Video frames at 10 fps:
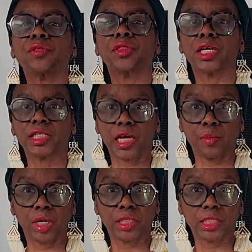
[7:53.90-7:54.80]
the things
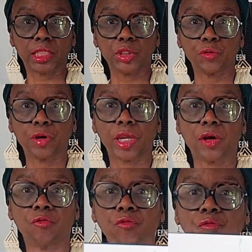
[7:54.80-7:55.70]
I'm considering
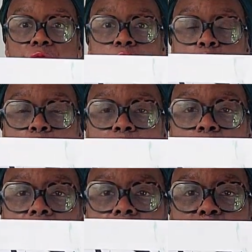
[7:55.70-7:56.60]
for the
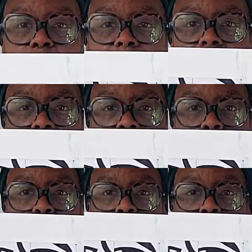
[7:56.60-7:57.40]
100 day